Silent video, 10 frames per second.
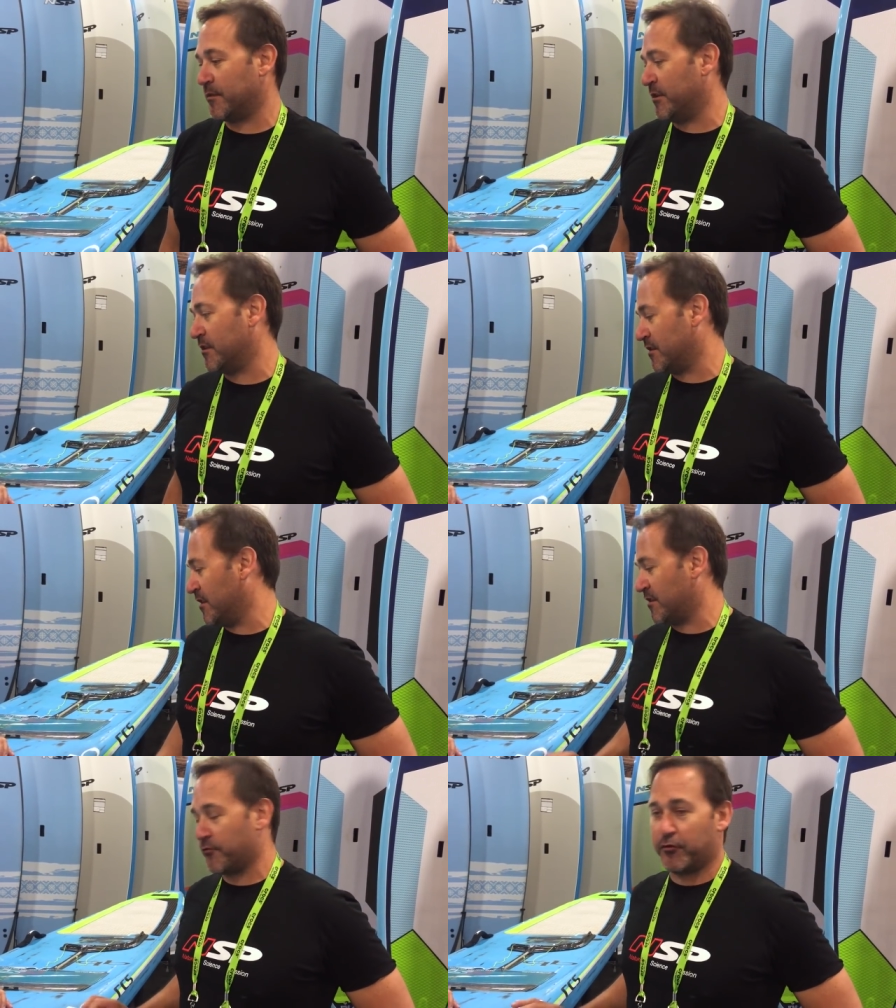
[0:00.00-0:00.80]
I mean,
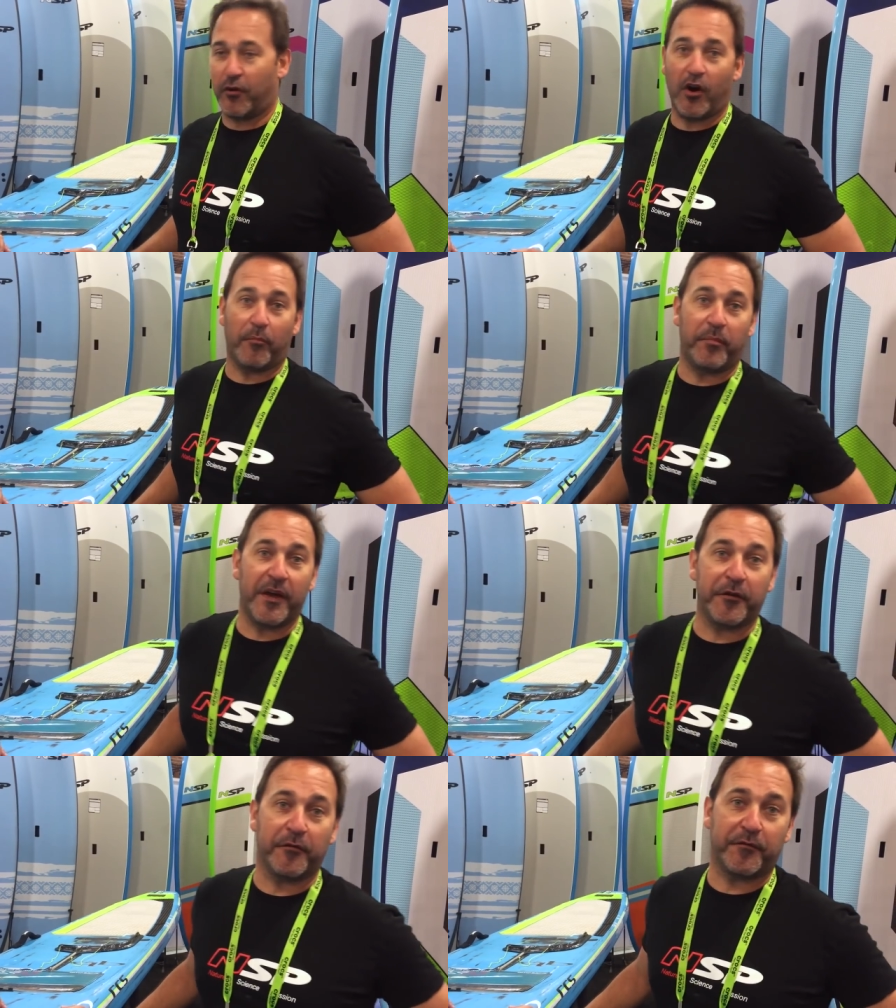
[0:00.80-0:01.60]
and it's a real
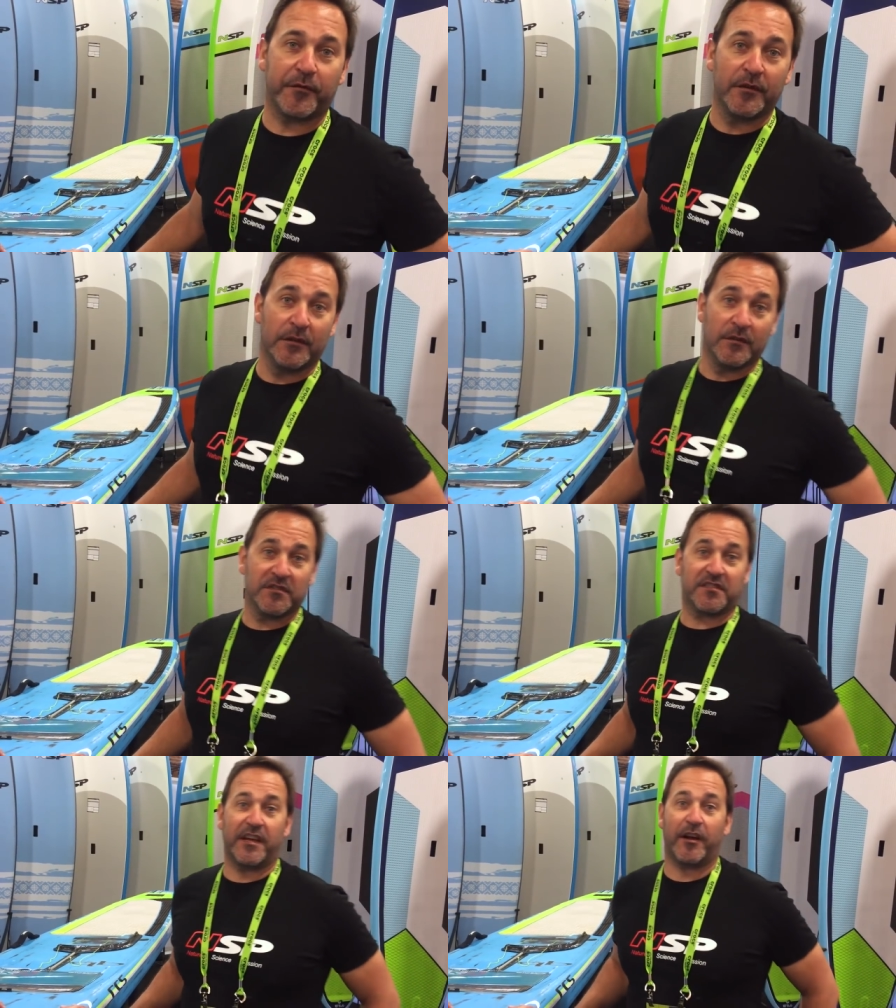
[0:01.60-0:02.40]
hotbed of
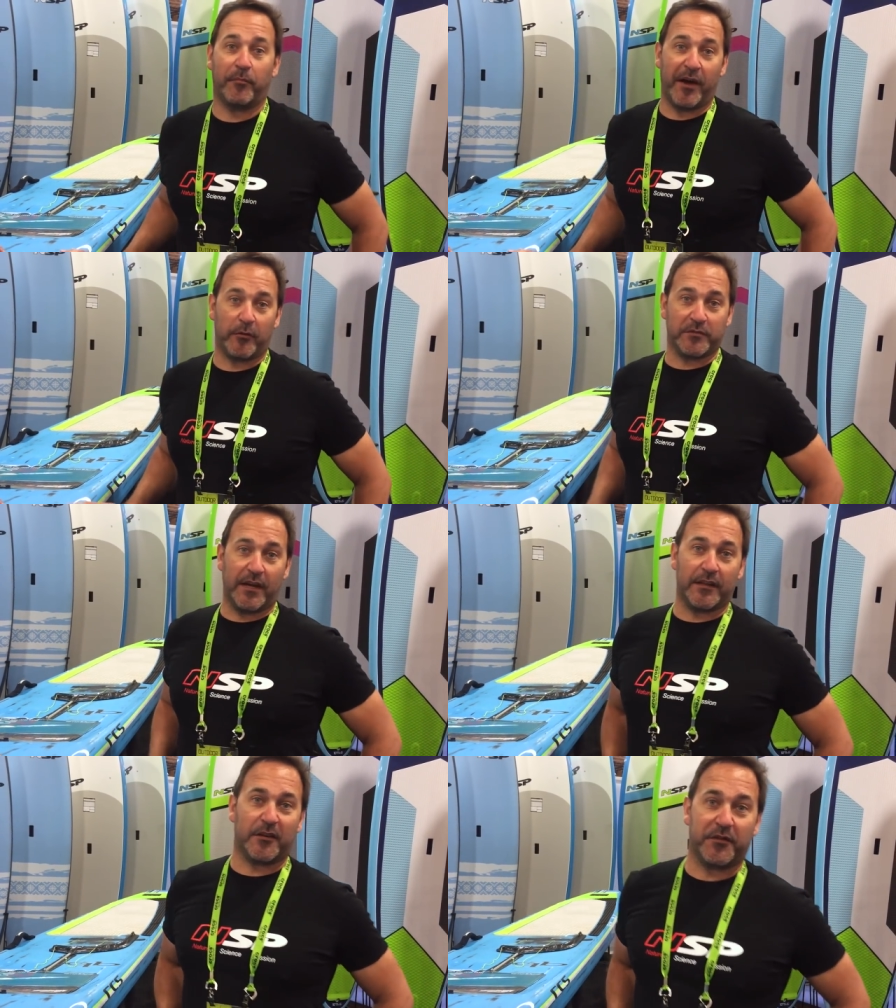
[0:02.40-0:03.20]
stand-up paddle
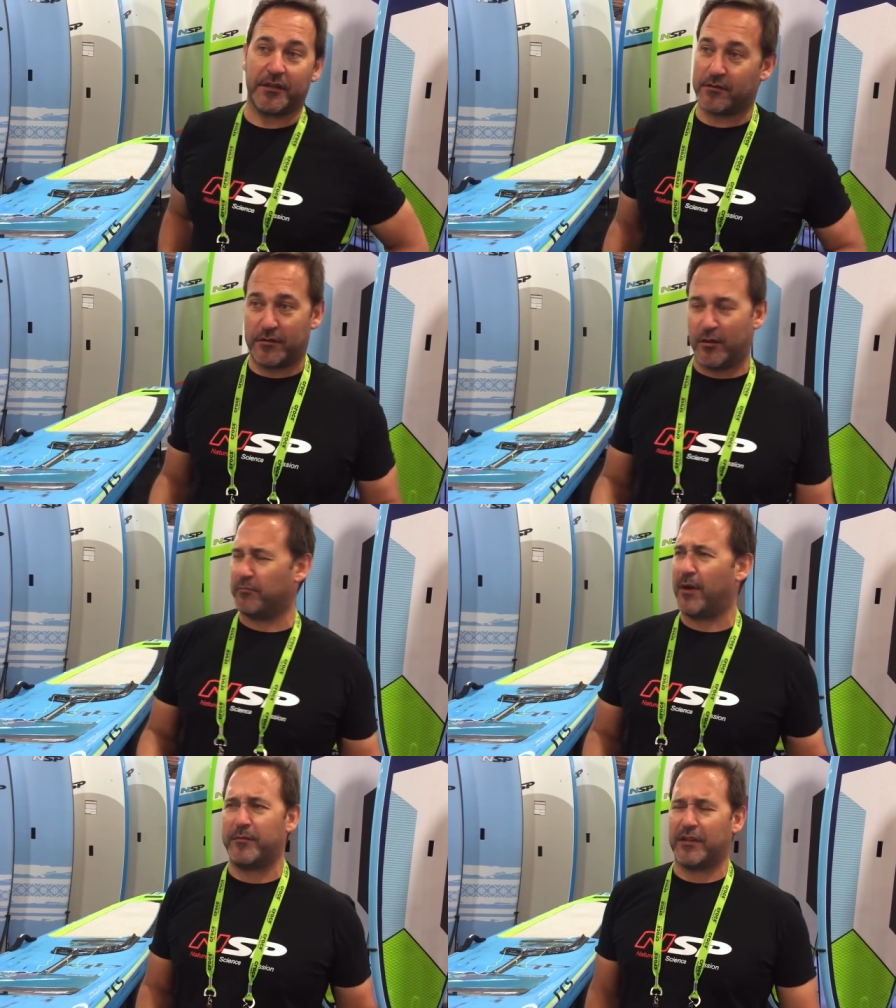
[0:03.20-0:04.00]
talent. I think, you know,
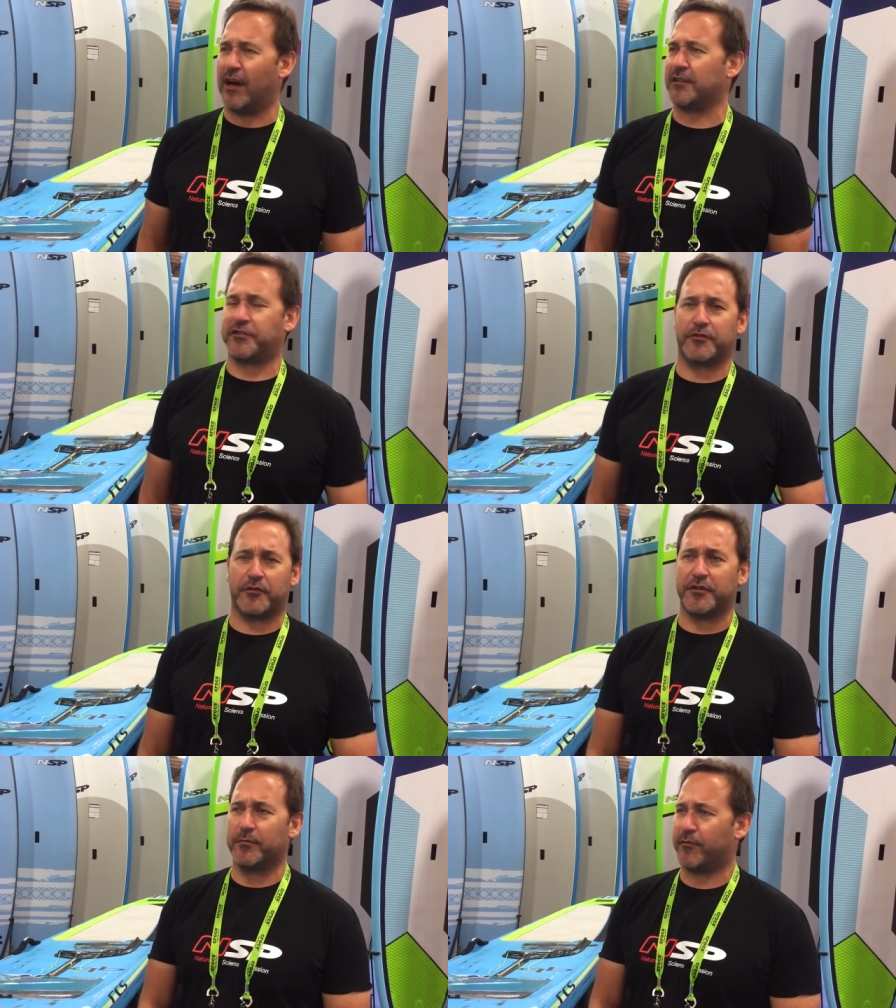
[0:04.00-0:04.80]
maybe last year or
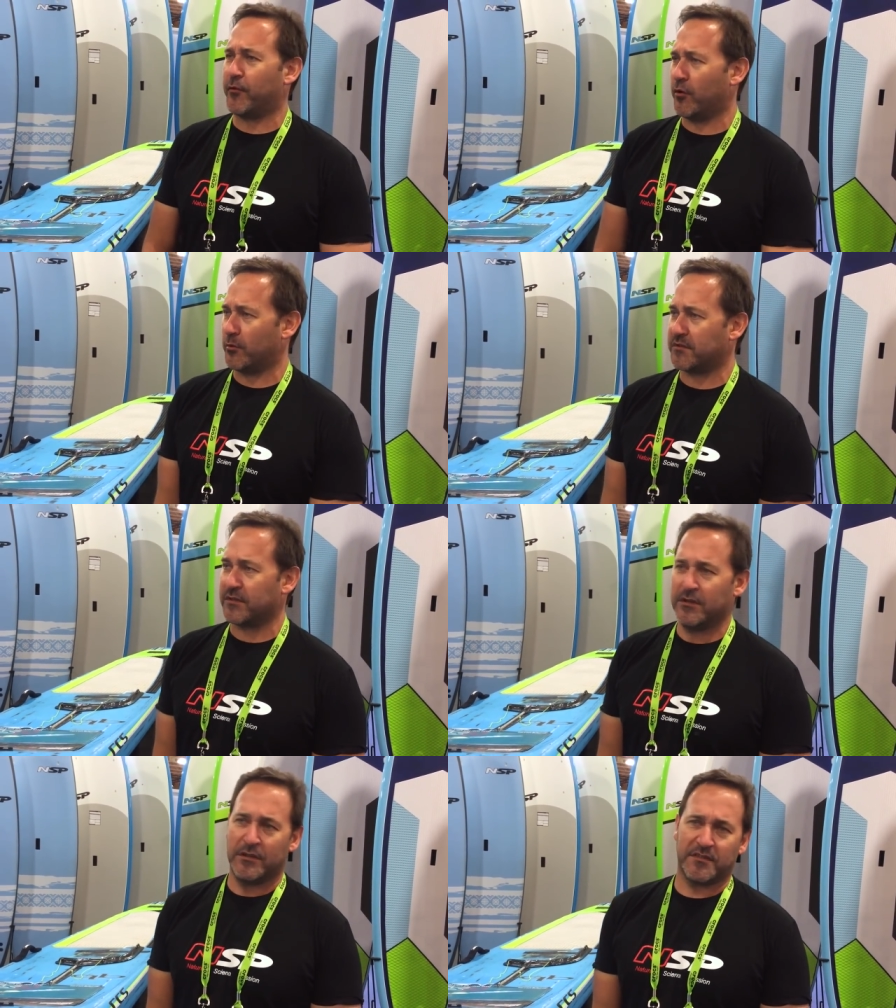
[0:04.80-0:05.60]
the year before was
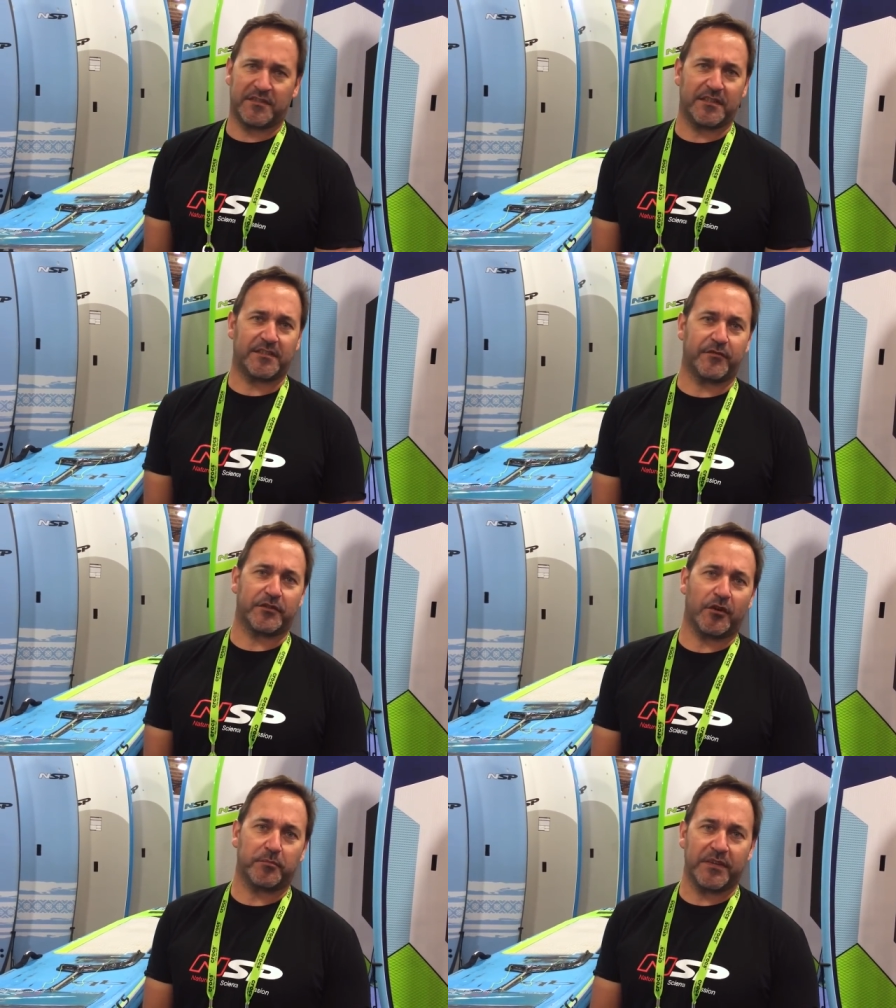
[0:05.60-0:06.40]
six of the top